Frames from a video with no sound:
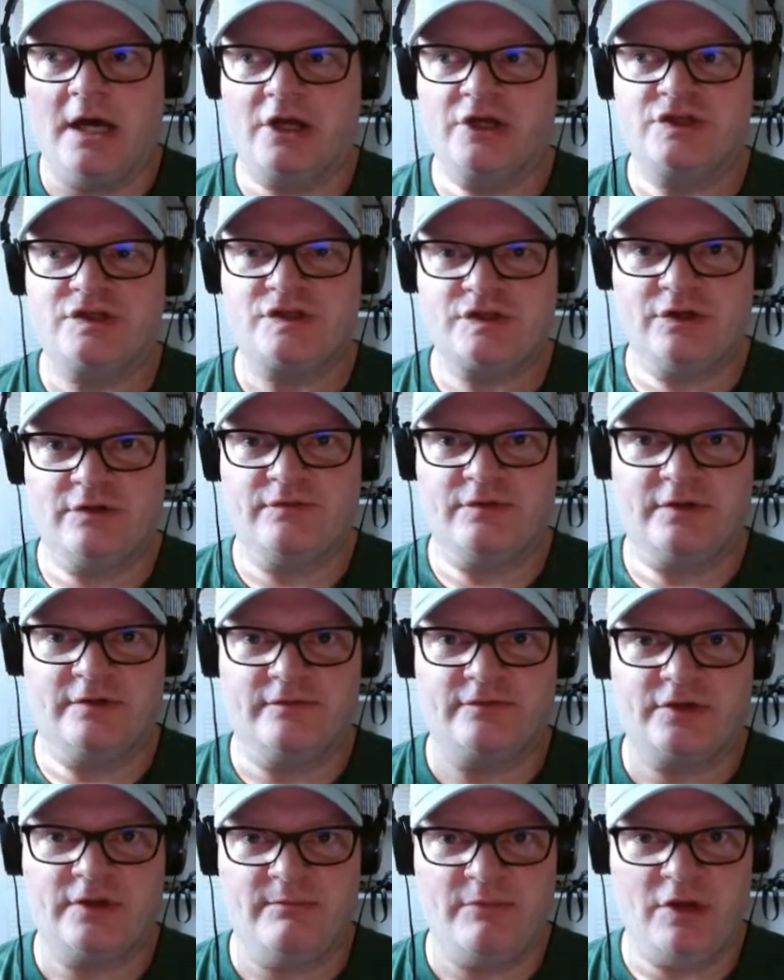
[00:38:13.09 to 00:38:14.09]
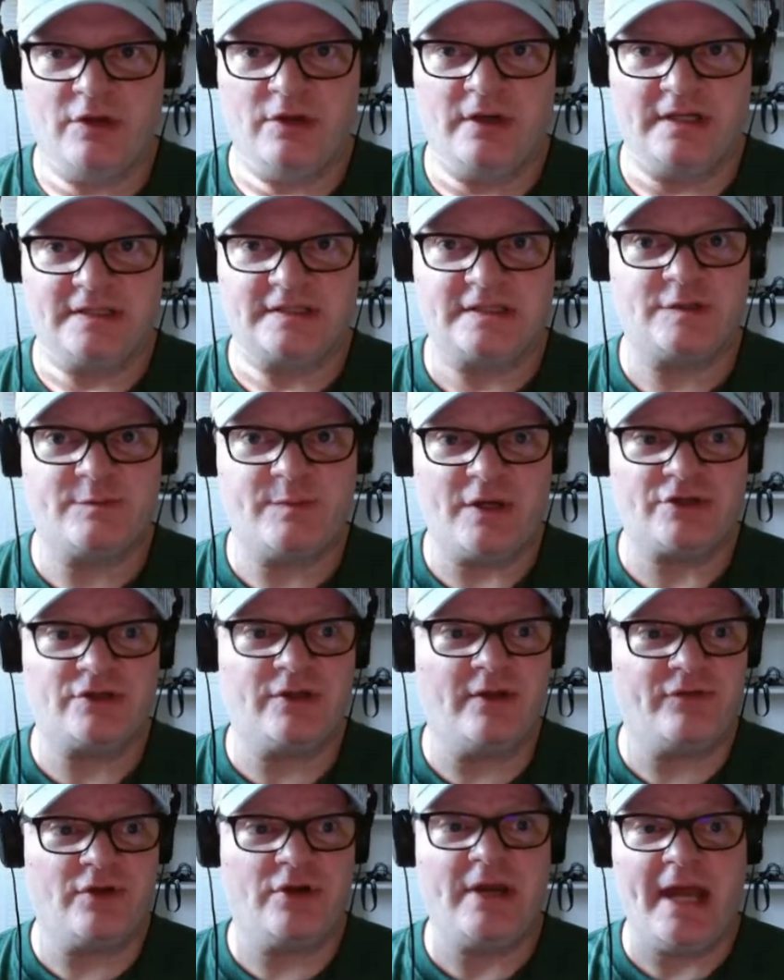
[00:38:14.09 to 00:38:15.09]
conservative communities,
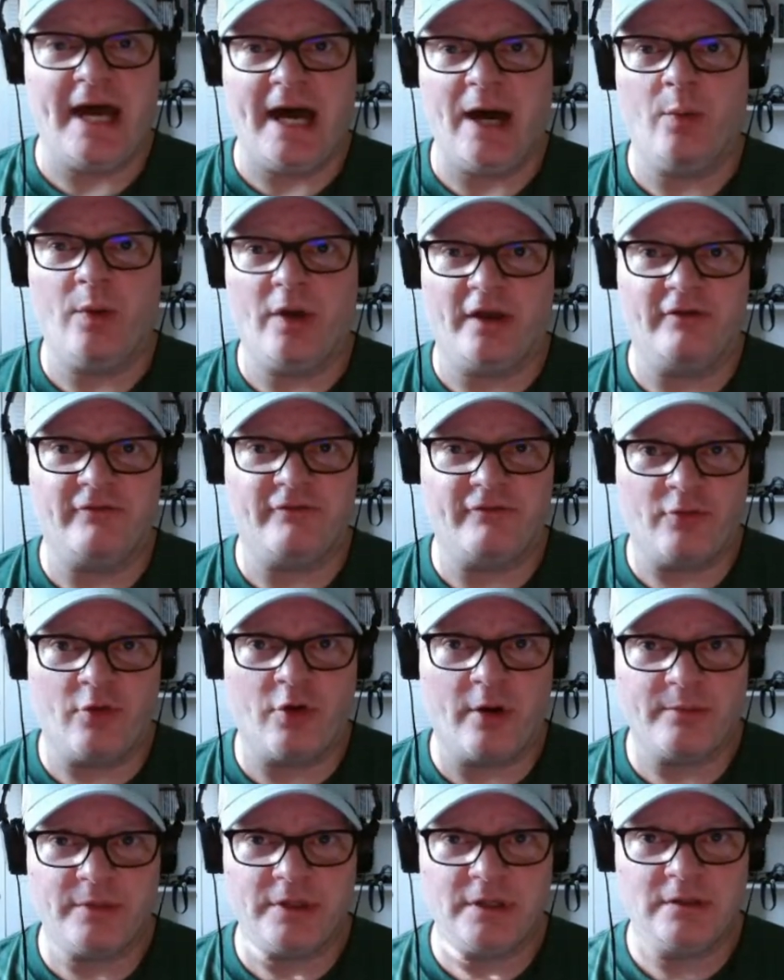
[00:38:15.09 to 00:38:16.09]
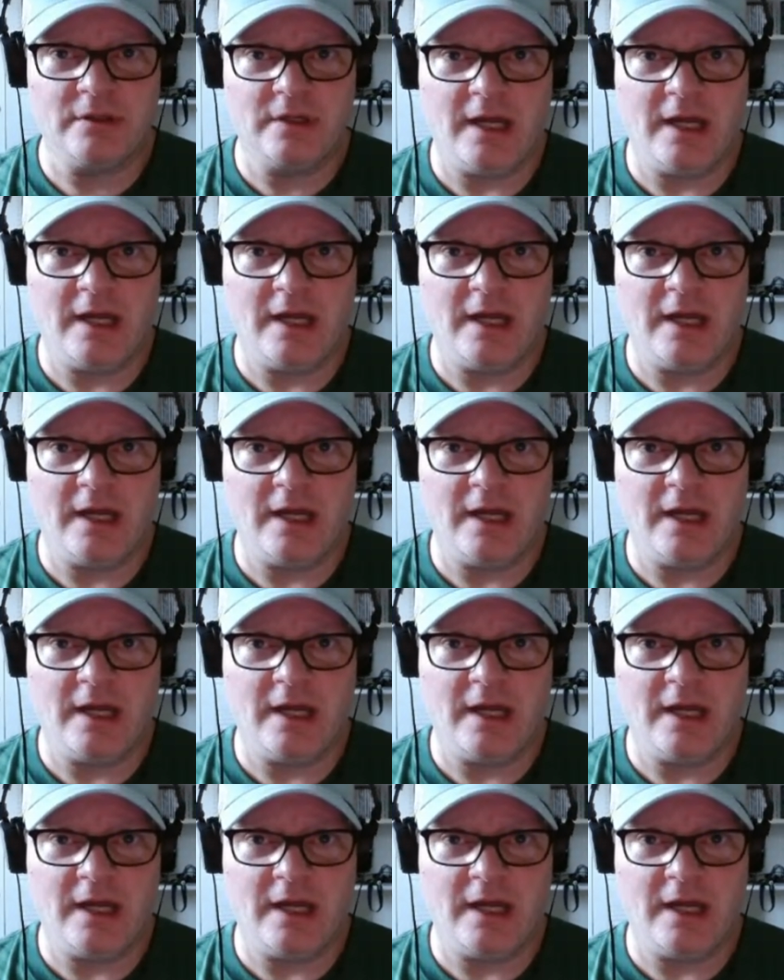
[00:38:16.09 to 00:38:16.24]
especially if they're not well informed.